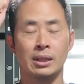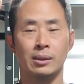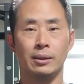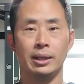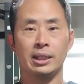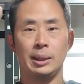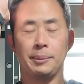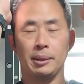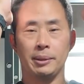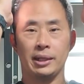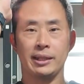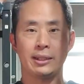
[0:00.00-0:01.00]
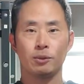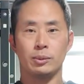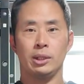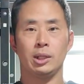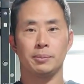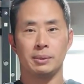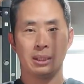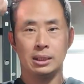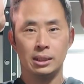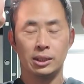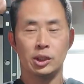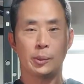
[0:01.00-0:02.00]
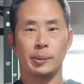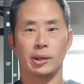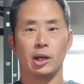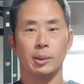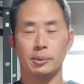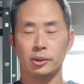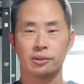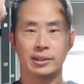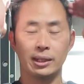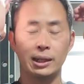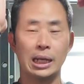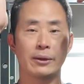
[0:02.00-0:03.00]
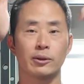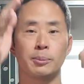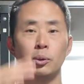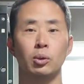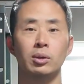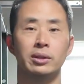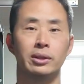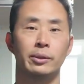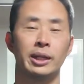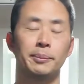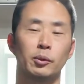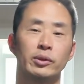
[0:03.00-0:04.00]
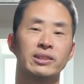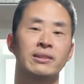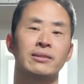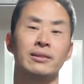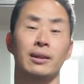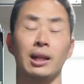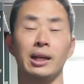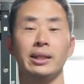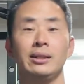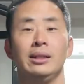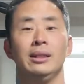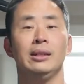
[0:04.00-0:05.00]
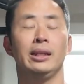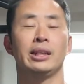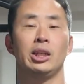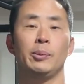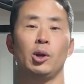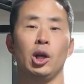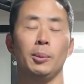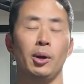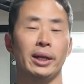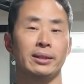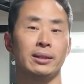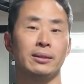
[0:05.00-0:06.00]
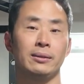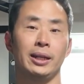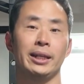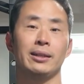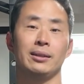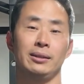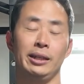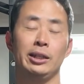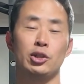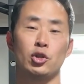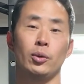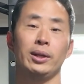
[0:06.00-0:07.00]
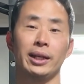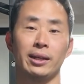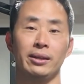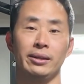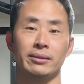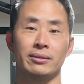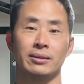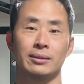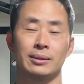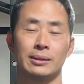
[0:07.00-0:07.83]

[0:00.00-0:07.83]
All right, keeping them like this will help keep your elbows in line with the pull, to keep the resistance in line, and keep your elbow acting like a hinge joint, like it is.